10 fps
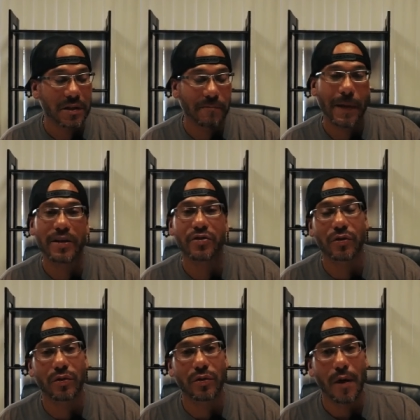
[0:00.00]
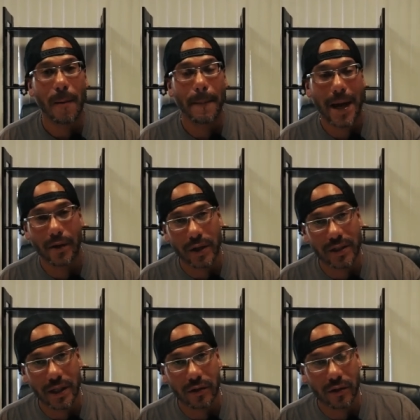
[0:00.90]
special battery
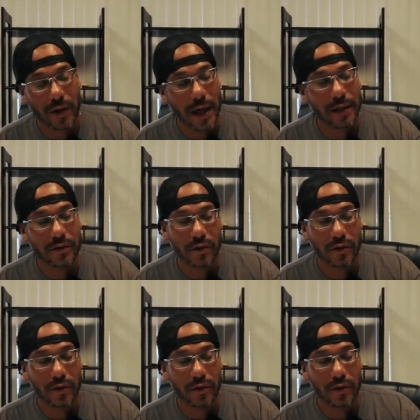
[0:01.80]
tender, right?